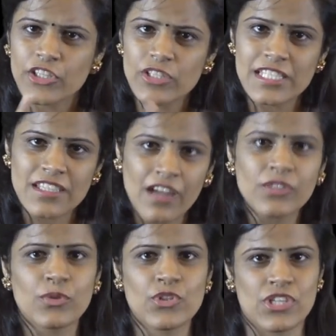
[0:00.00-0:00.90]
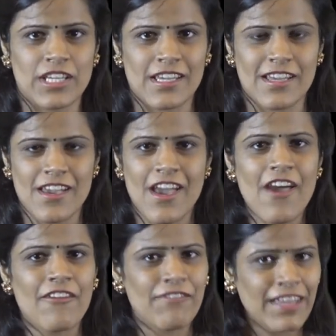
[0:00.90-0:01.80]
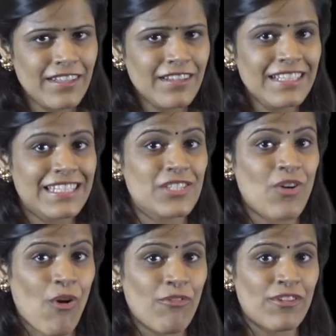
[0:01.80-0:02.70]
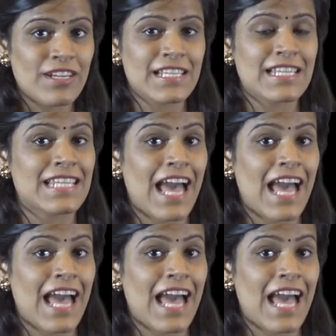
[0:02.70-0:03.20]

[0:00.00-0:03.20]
And you'll start questioning whether this offer